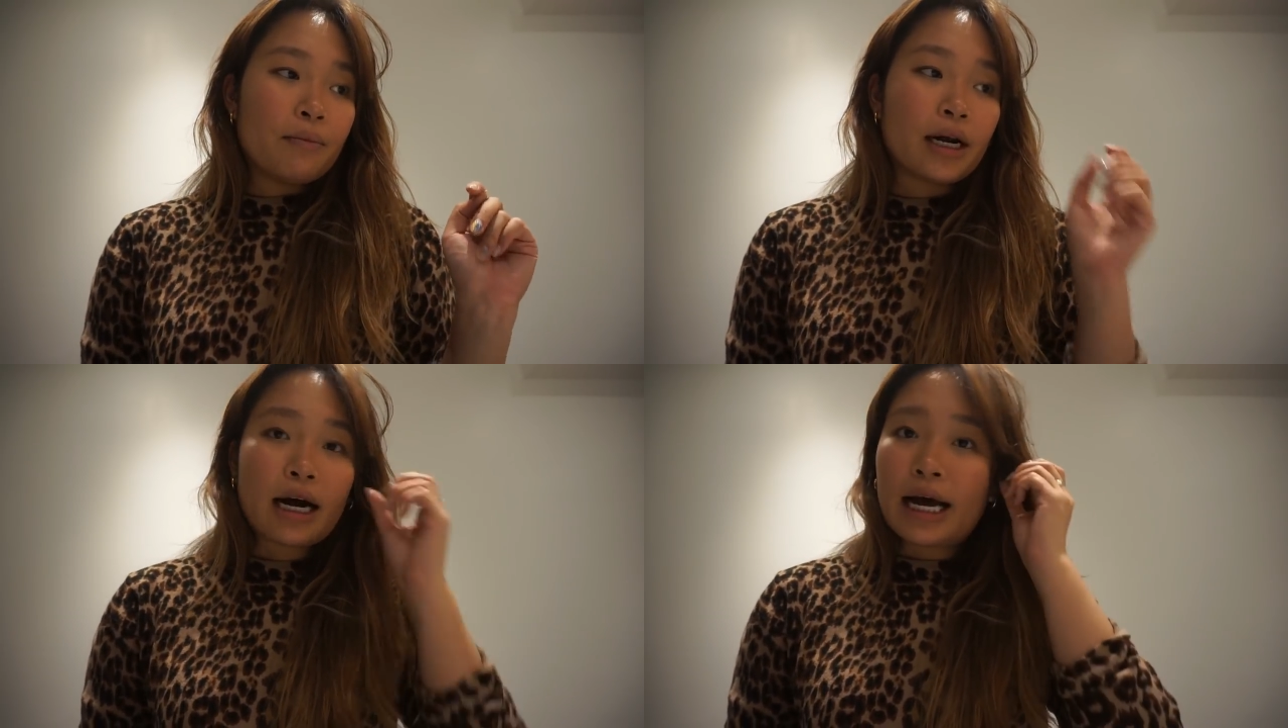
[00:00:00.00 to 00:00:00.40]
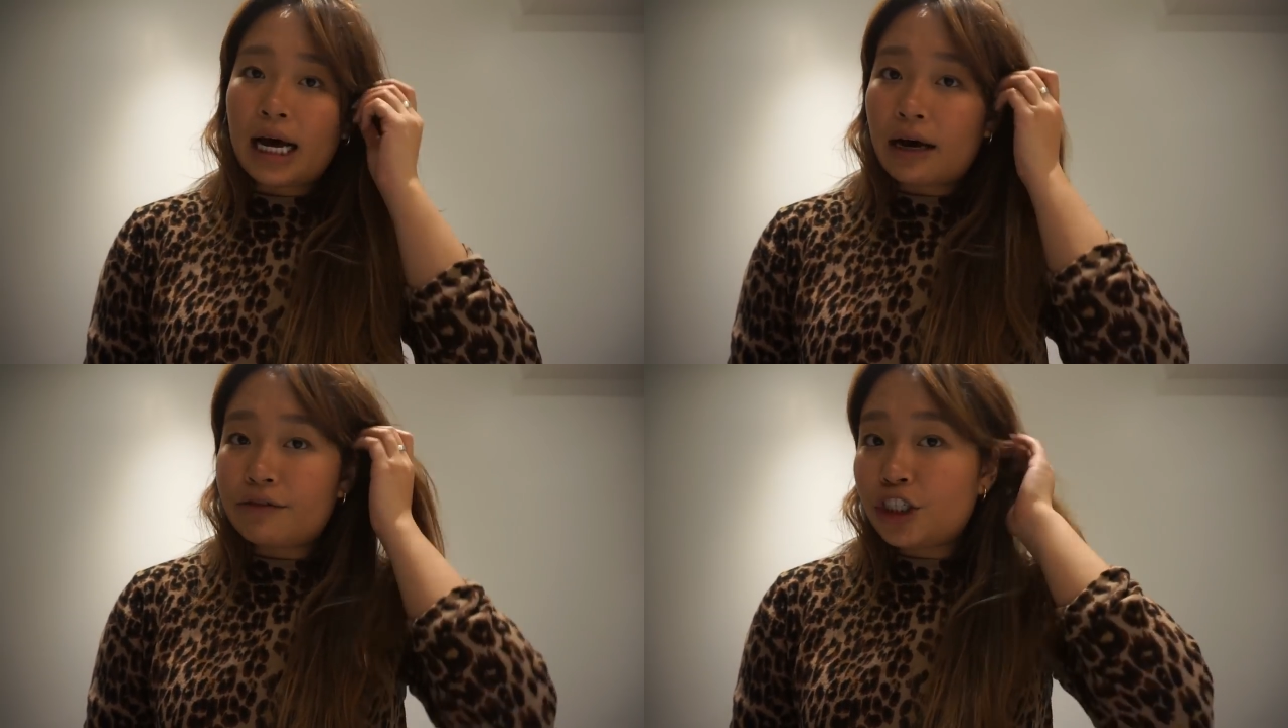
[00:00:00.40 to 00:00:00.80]
but I
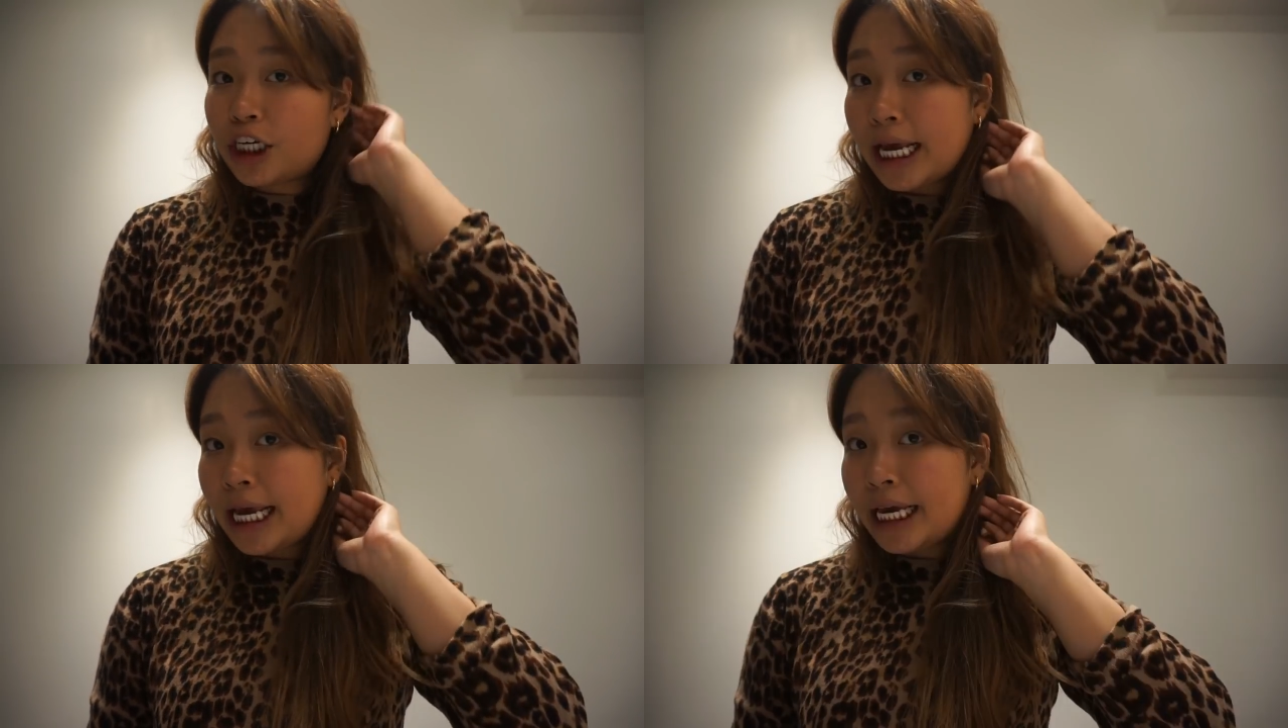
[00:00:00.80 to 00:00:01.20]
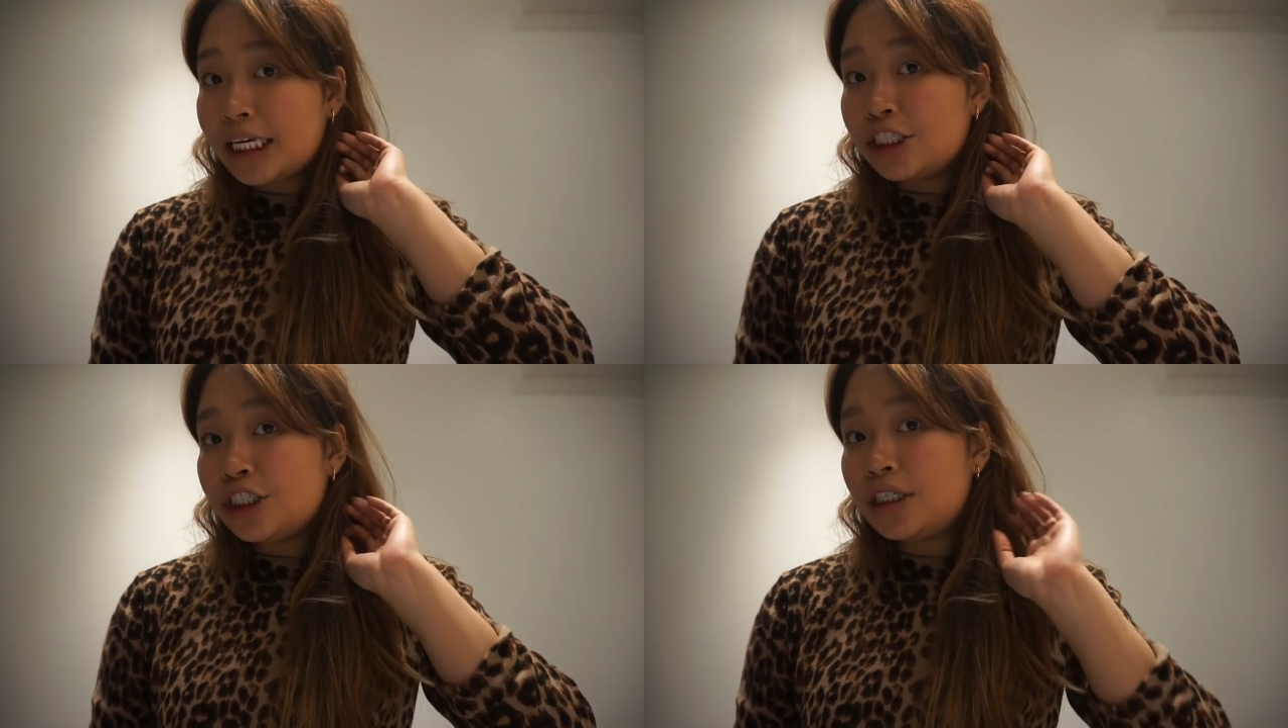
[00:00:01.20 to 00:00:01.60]
have
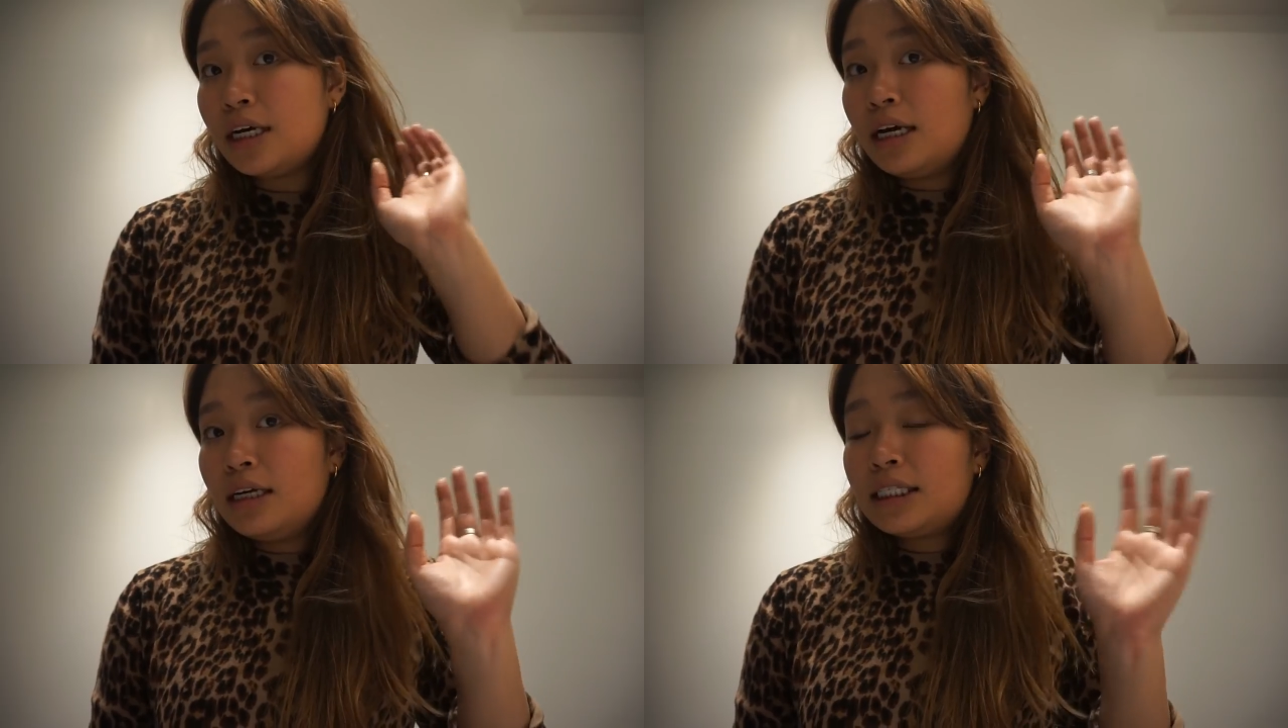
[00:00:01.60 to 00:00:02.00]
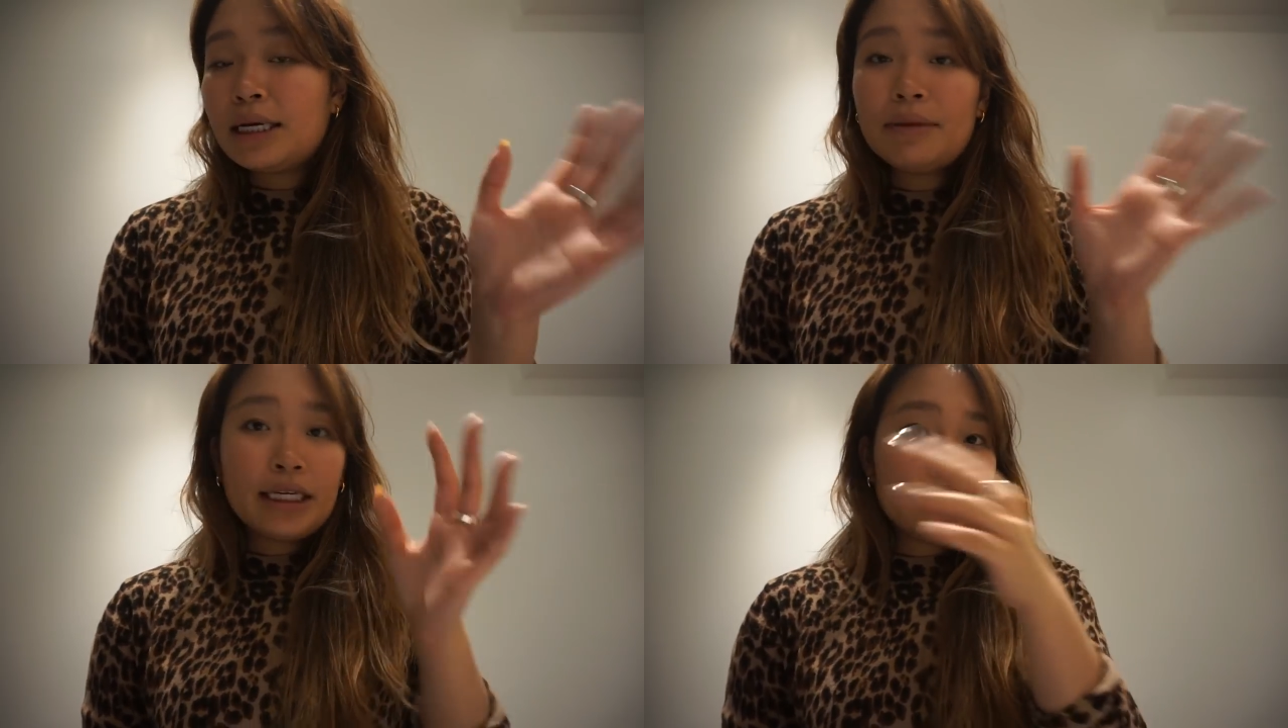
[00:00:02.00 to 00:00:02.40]
changed
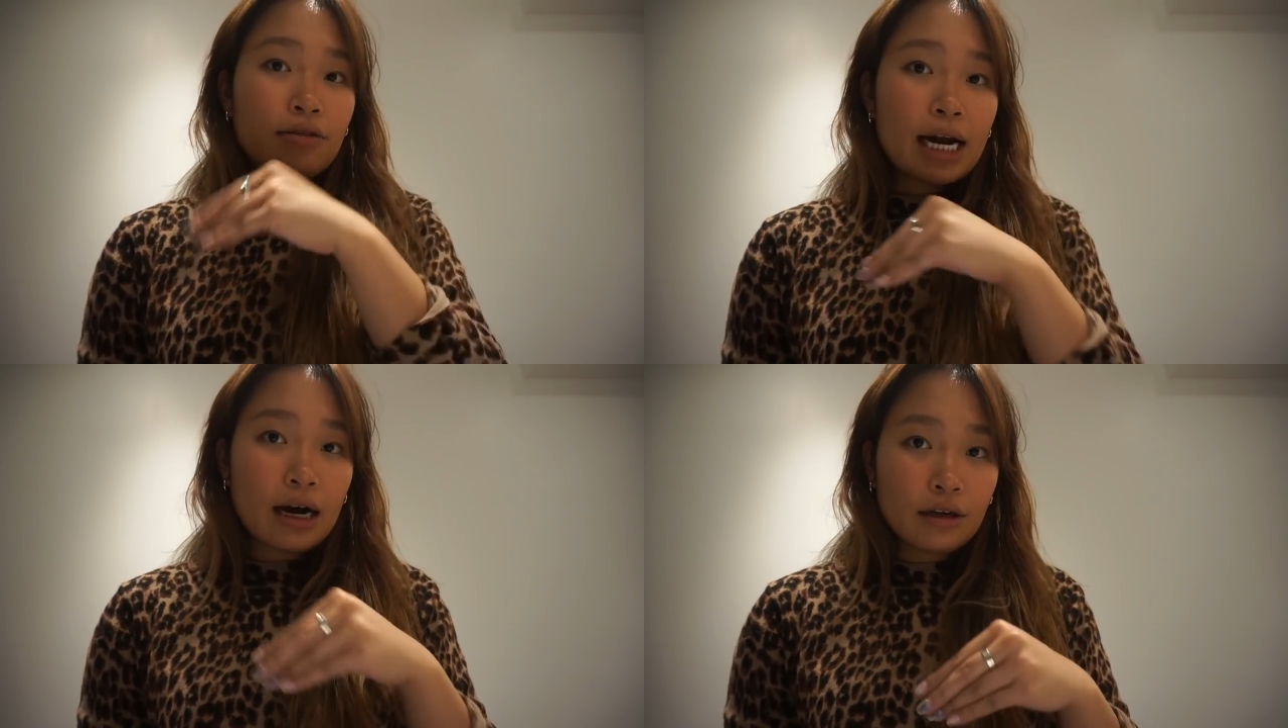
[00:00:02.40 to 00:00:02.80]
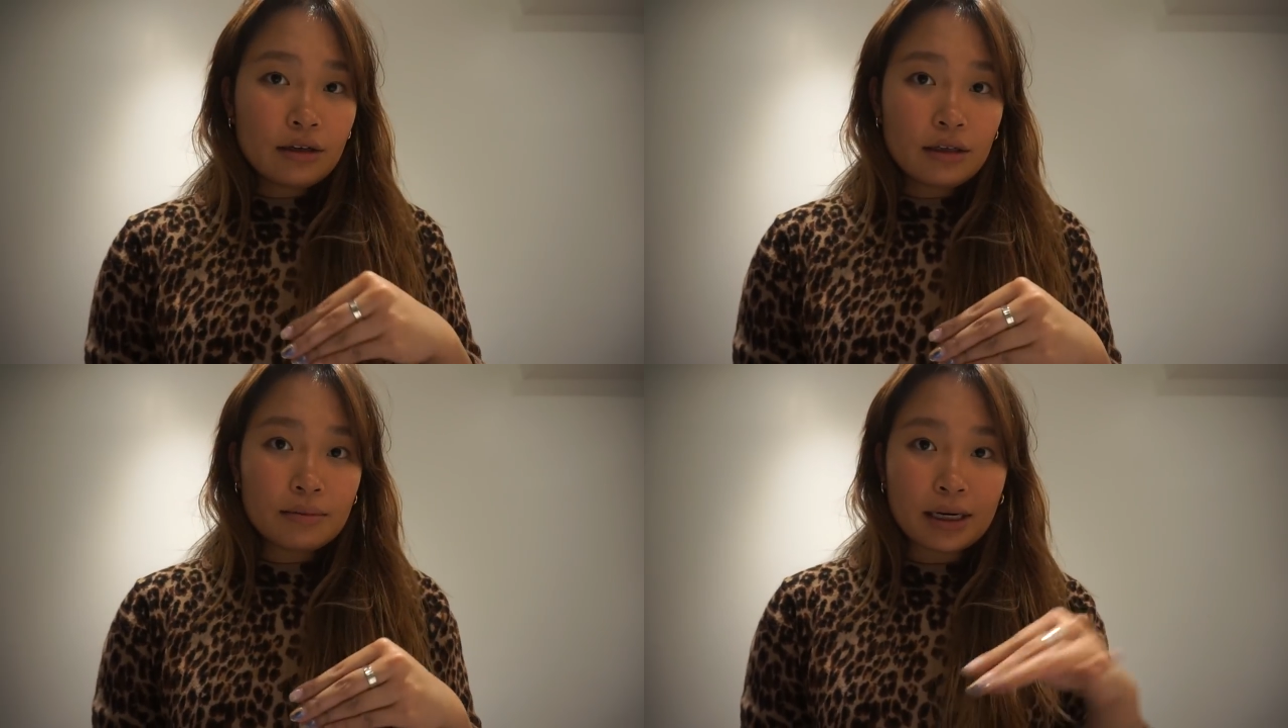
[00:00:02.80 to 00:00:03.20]
some things around,